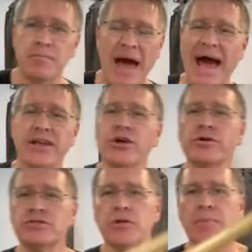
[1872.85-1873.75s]
bad
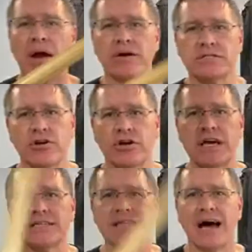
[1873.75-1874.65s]
news to the parents that your
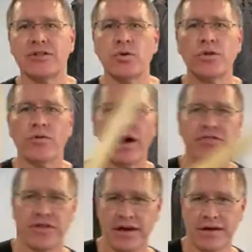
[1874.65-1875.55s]
kid's not doing the right
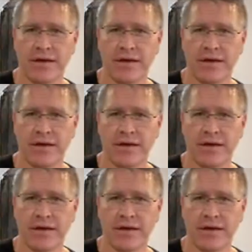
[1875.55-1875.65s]
thing.